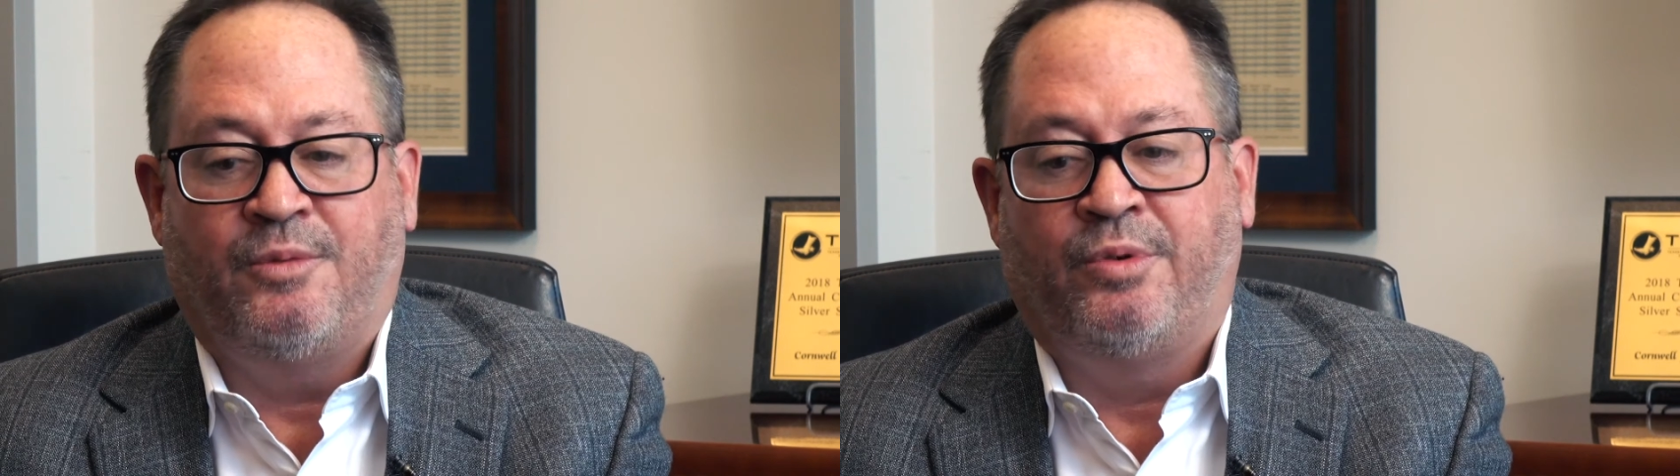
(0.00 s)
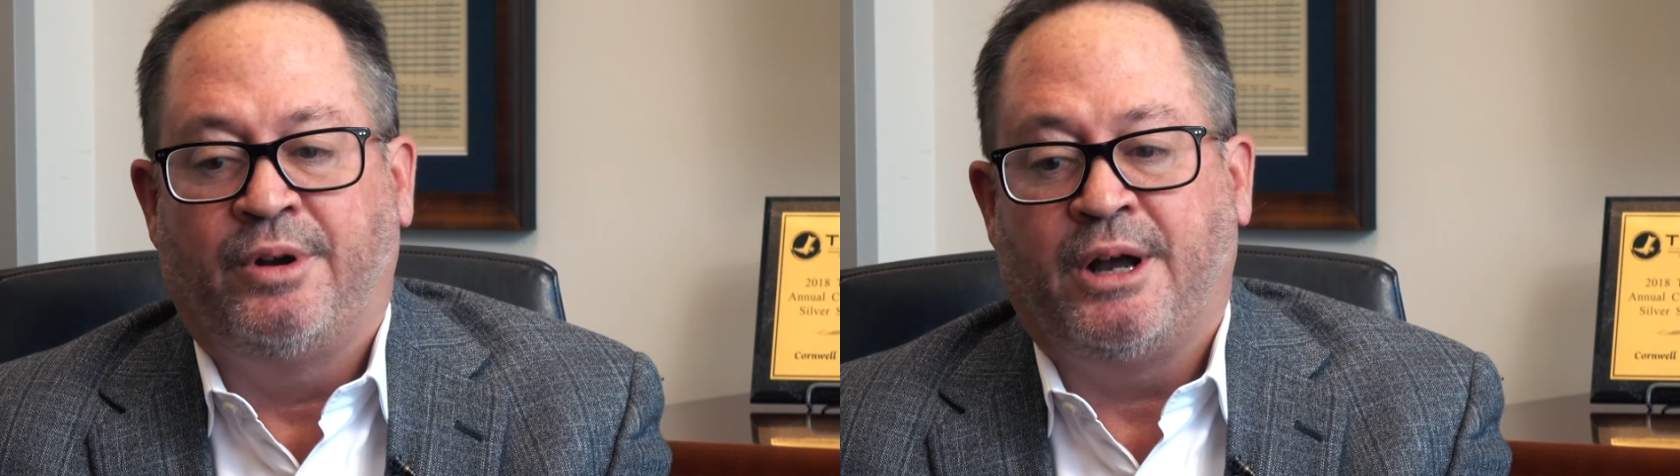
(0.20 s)

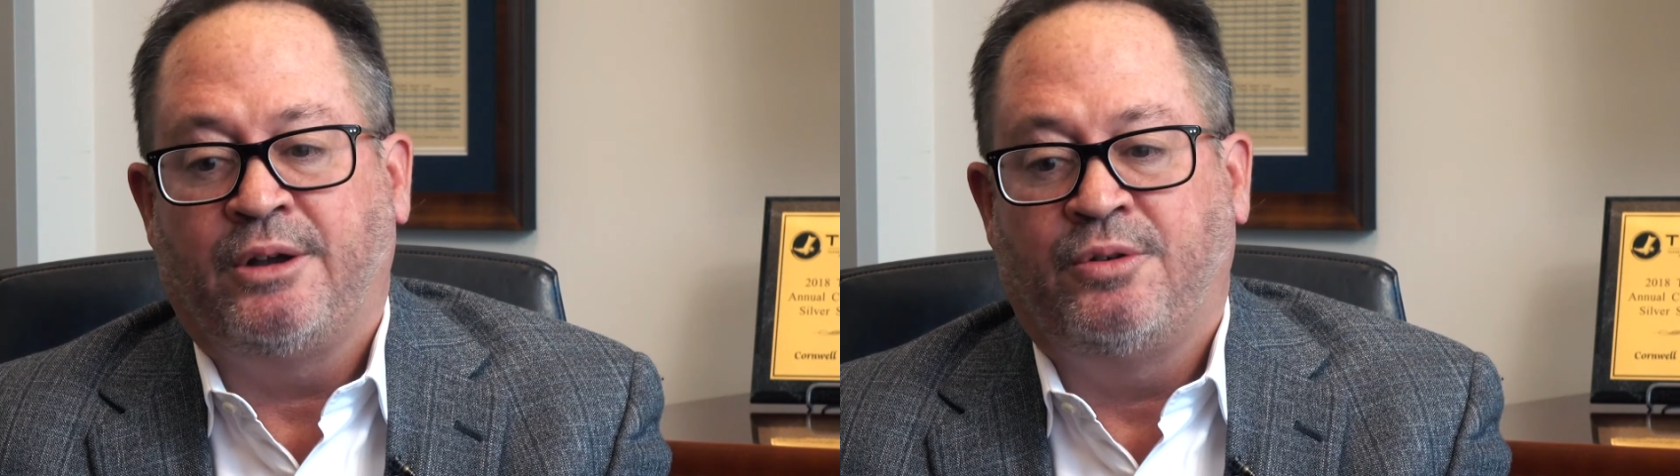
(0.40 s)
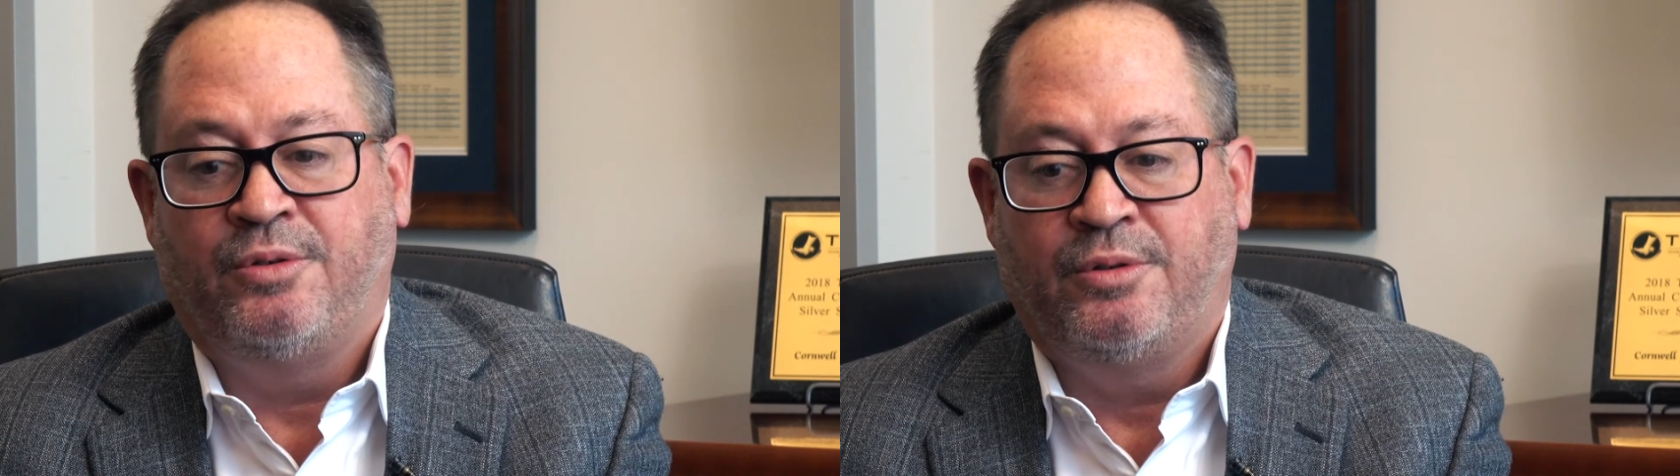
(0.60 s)
We're
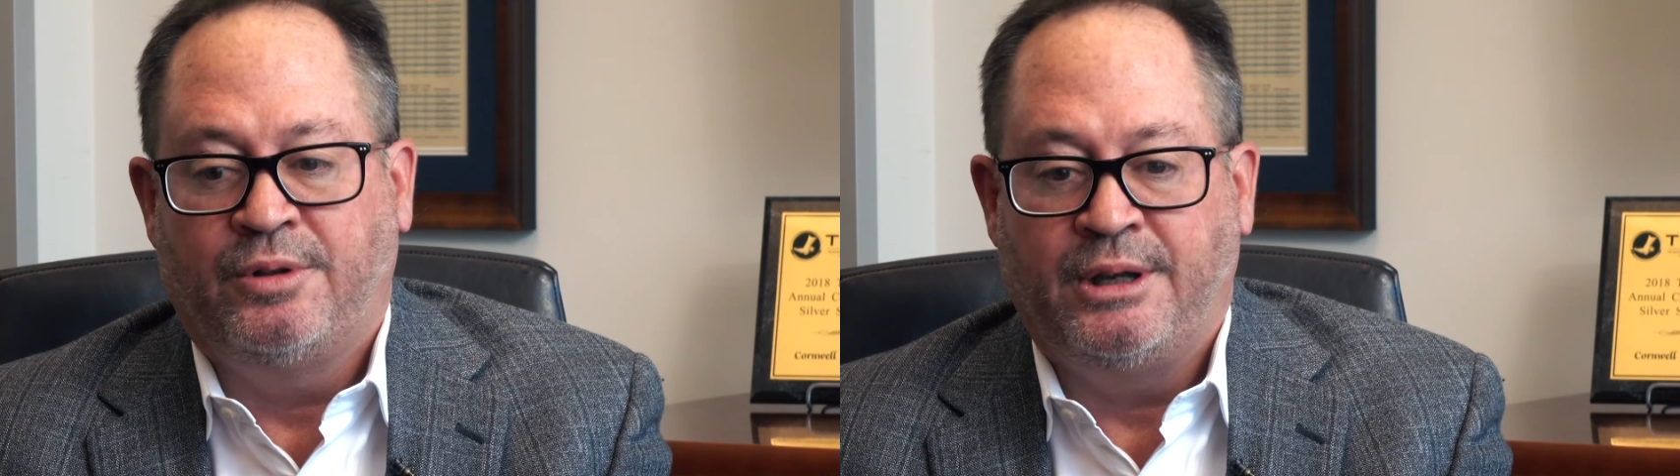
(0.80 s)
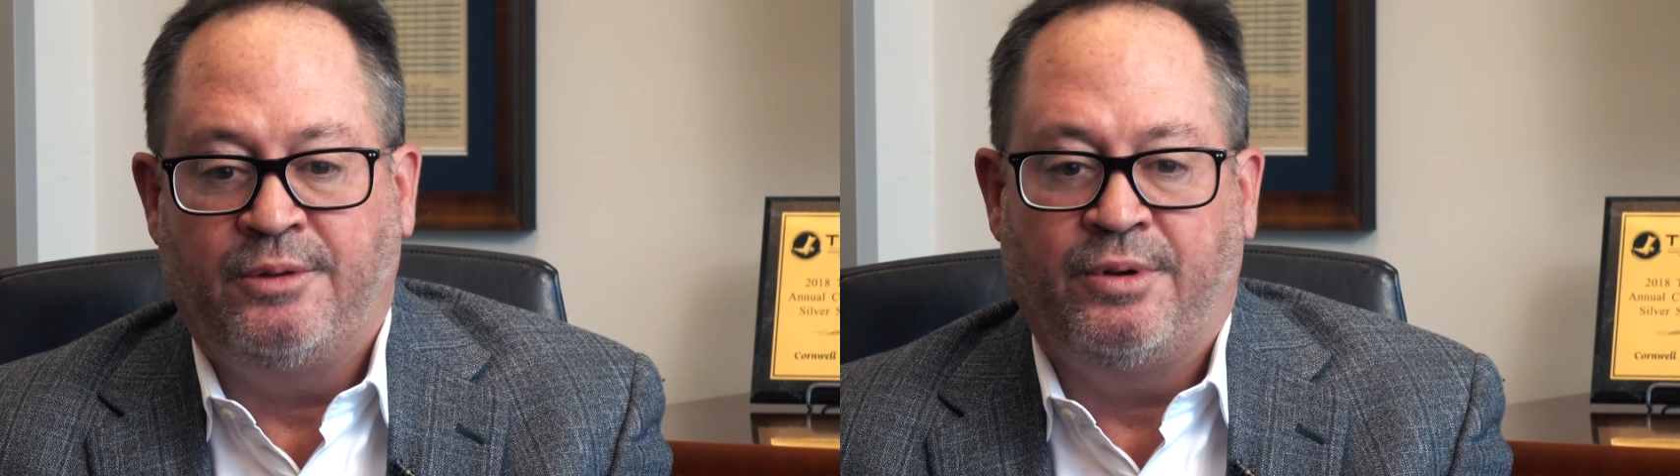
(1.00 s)
not
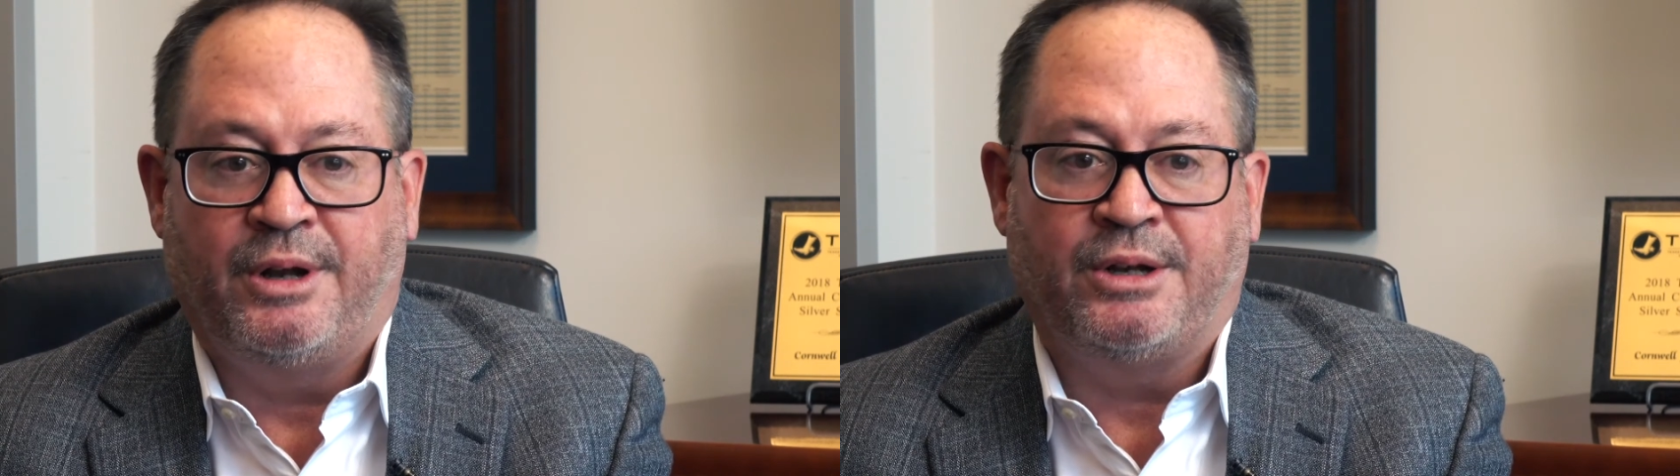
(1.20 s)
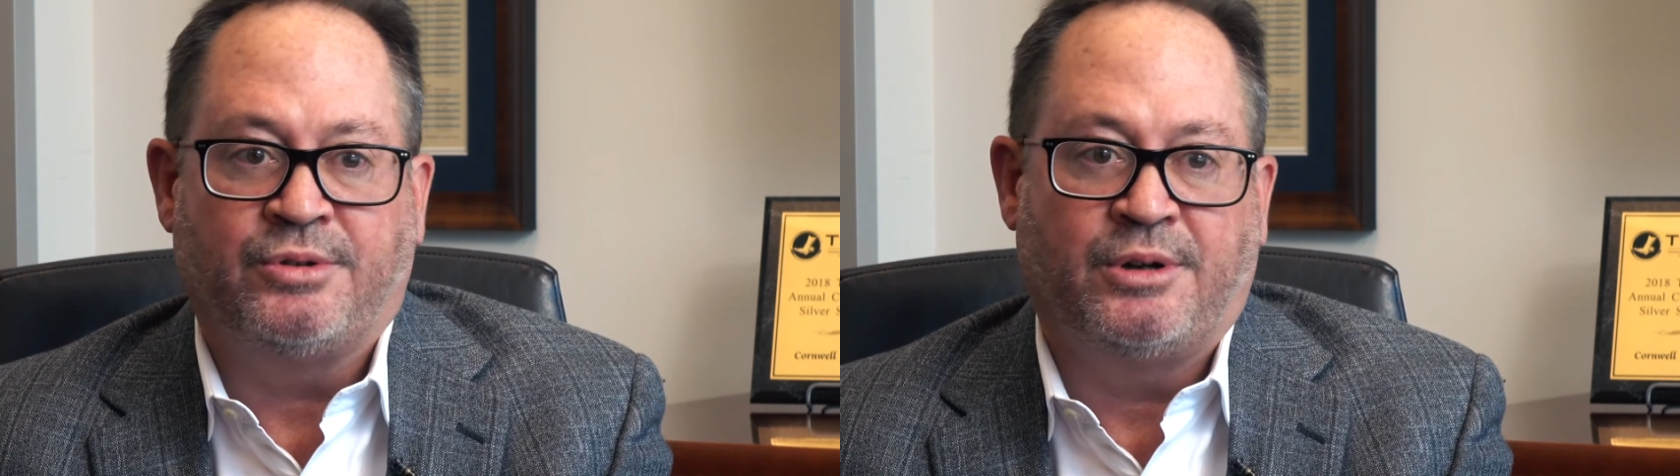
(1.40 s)
Googling, we're not